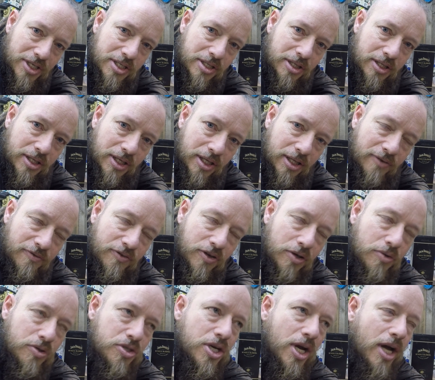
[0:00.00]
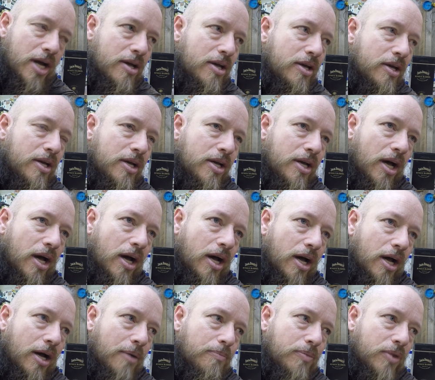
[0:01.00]
in the future.
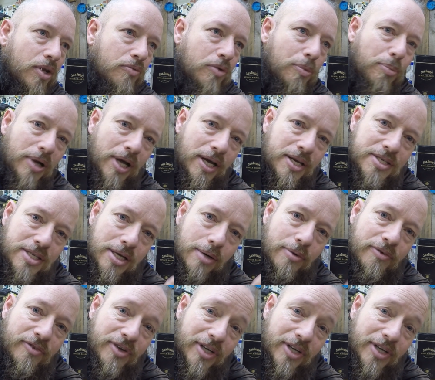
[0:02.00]
Replace that with an